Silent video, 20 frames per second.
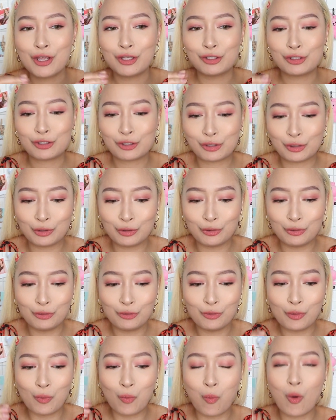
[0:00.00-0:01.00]

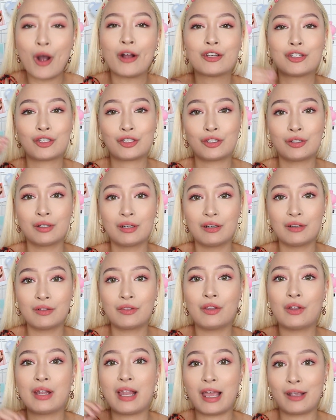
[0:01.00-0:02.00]
to watch
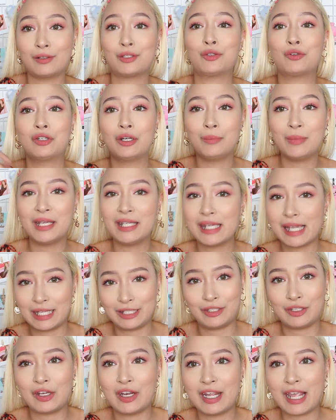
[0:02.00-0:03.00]
the live streaming
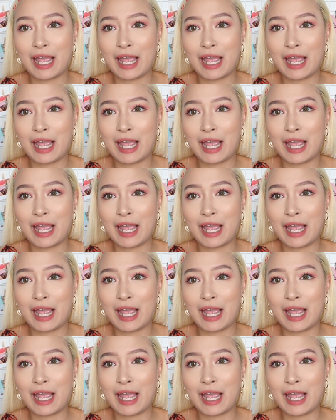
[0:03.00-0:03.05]
yesterday.